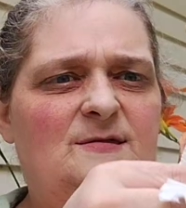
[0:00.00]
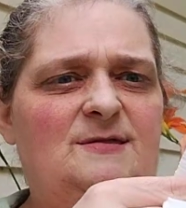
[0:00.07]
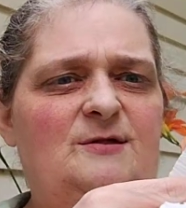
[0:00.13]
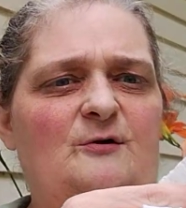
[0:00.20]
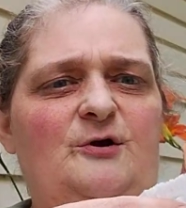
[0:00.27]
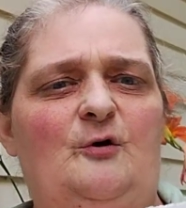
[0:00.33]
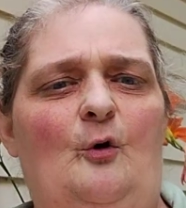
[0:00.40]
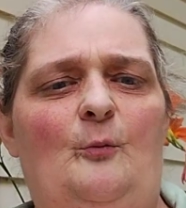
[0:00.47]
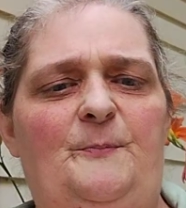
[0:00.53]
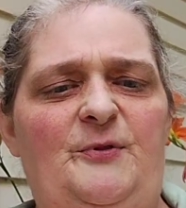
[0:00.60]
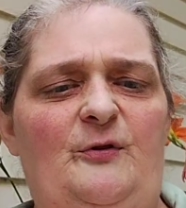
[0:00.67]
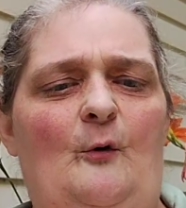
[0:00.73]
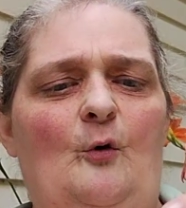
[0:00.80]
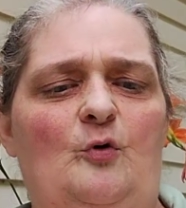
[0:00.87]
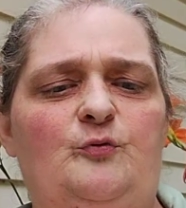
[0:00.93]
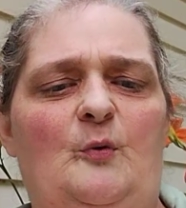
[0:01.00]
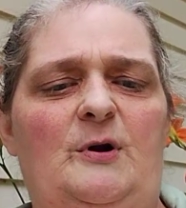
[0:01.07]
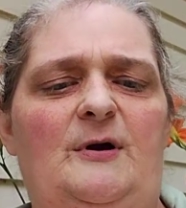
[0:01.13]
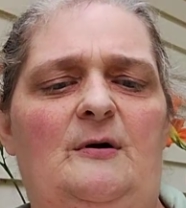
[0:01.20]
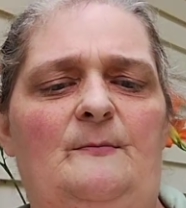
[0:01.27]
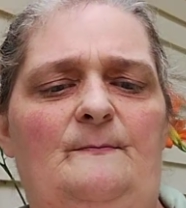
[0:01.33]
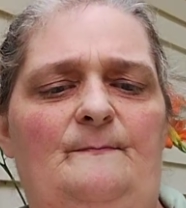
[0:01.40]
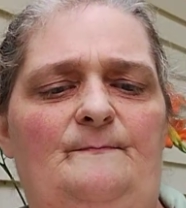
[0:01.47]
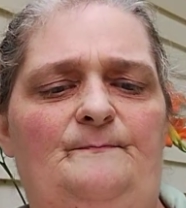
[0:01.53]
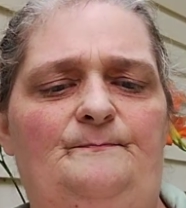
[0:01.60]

So you open the old one up.